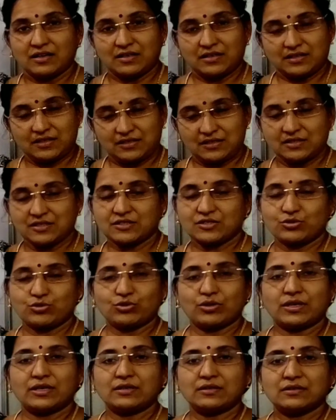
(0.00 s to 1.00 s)
It is
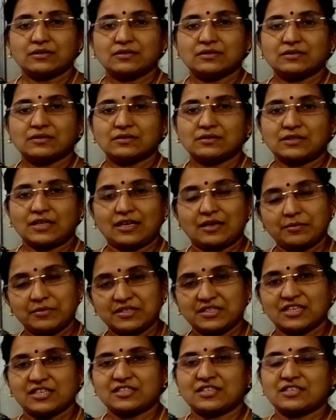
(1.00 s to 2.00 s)
sure the
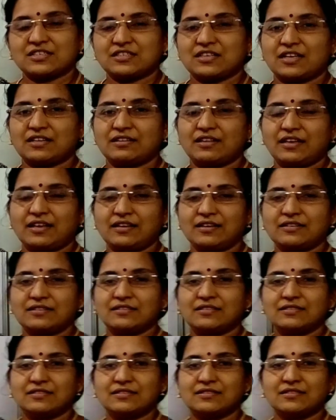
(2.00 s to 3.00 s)
limitations are there,
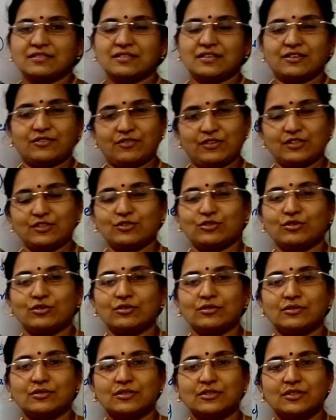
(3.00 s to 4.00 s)
even
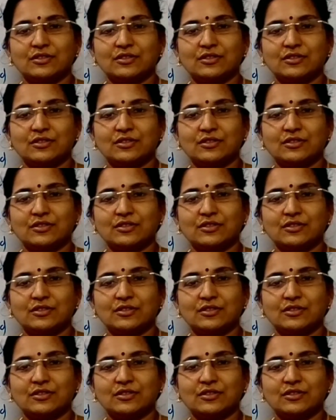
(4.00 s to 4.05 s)
though